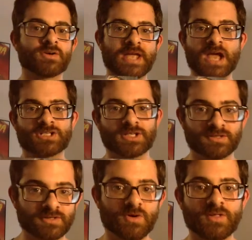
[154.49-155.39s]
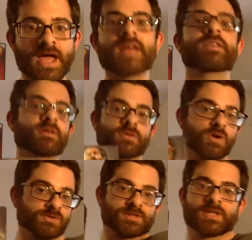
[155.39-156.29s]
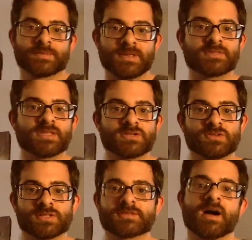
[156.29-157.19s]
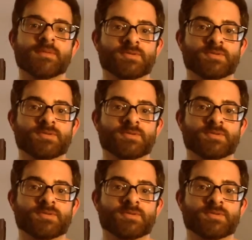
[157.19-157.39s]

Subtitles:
cashing in and all that, and then it'll go into the time